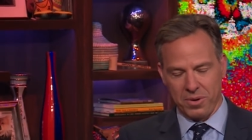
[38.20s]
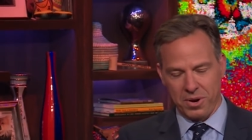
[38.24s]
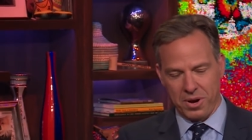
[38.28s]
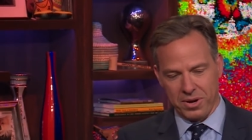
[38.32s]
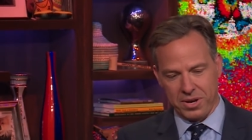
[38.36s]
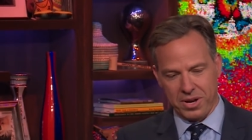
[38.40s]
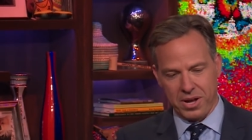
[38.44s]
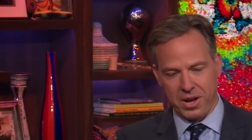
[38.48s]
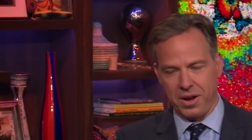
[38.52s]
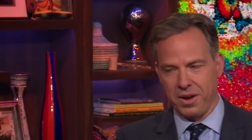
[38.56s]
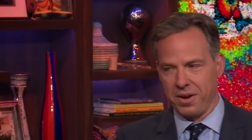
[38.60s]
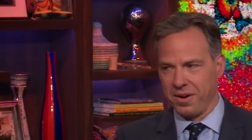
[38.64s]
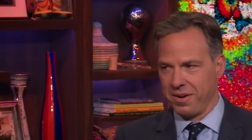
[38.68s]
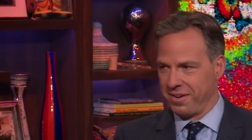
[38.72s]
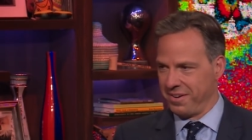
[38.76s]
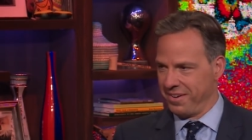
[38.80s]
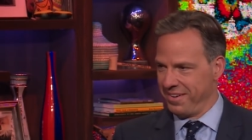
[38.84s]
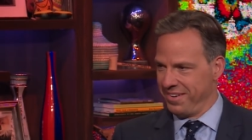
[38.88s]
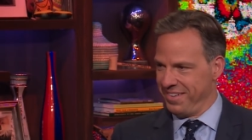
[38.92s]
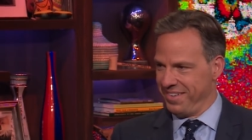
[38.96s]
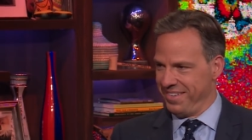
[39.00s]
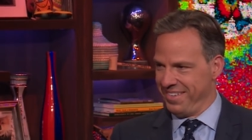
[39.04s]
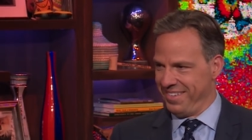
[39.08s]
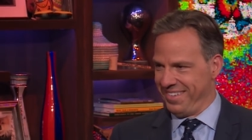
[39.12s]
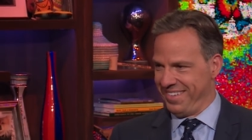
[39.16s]
And if you
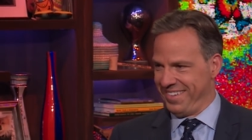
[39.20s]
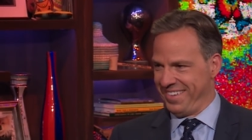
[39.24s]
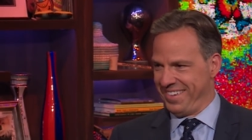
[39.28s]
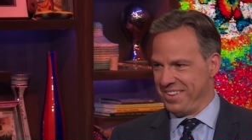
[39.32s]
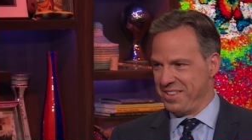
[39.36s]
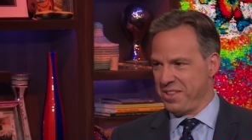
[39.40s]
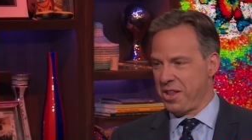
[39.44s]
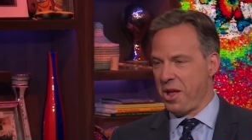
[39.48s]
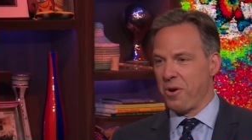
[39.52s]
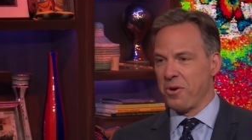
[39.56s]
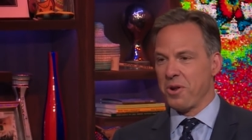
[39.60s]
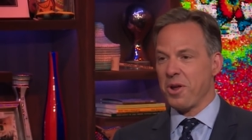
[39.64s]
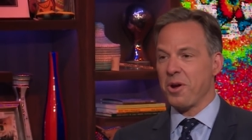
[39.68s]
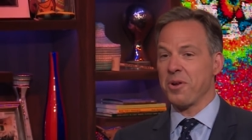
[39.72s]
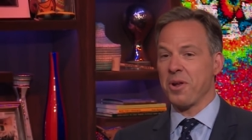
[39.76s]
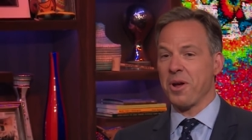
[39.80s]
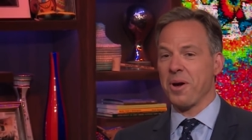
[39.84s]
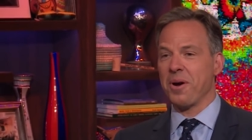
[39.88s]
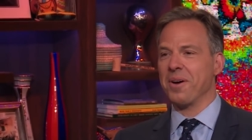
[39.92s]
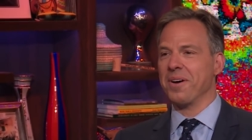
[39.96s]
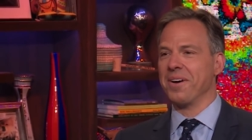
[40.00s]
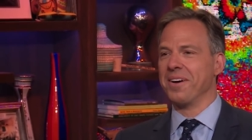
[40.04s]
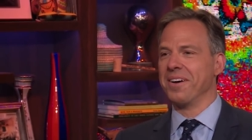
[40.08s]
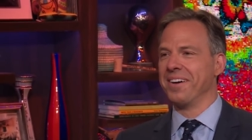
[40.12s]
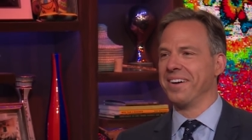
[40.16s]
believe that. No, no, no.